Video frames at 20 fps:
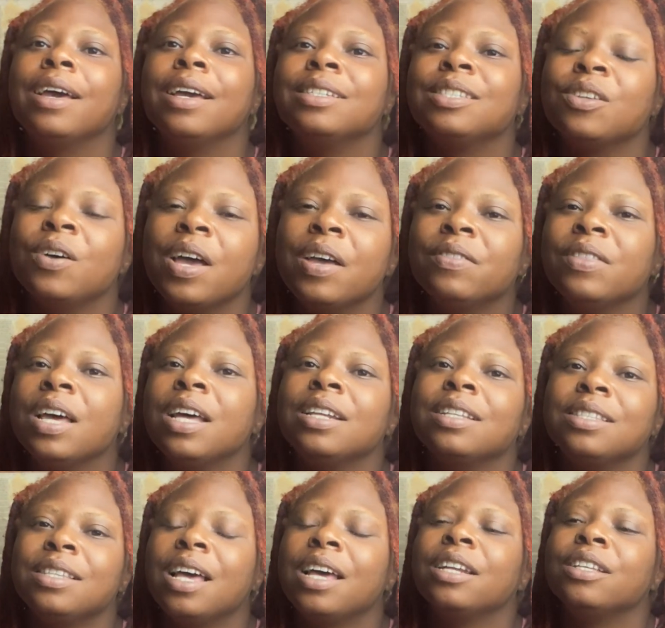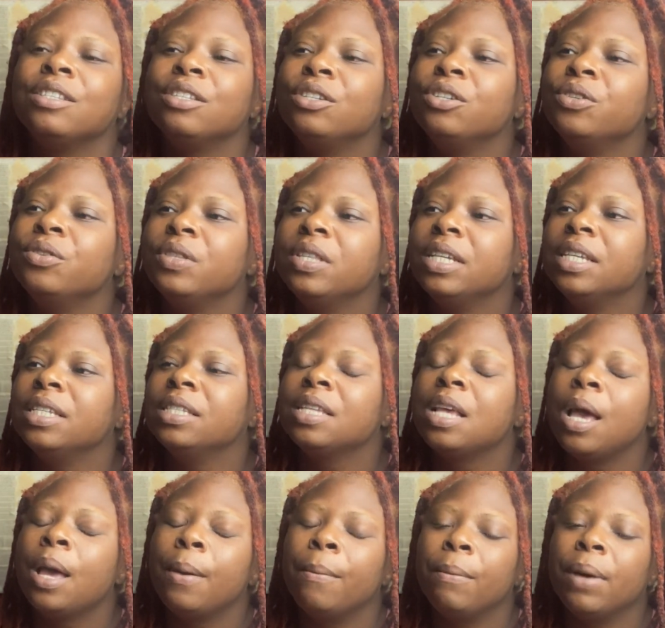So after I decided to do this,
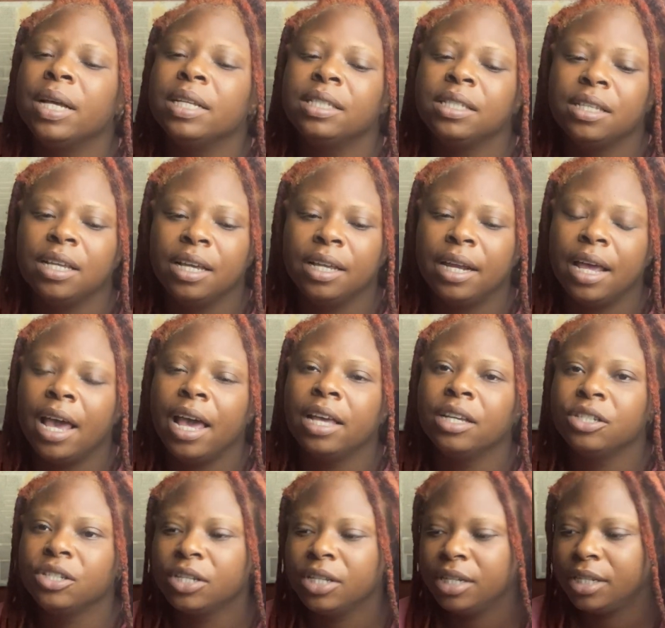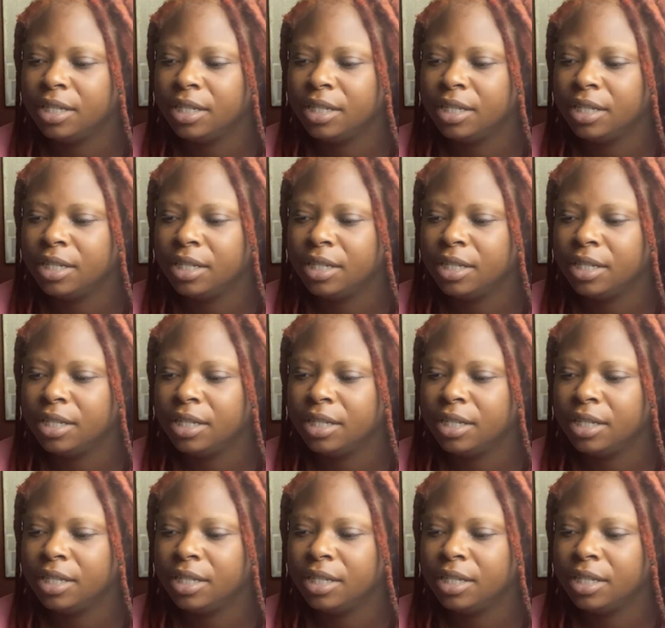my son actually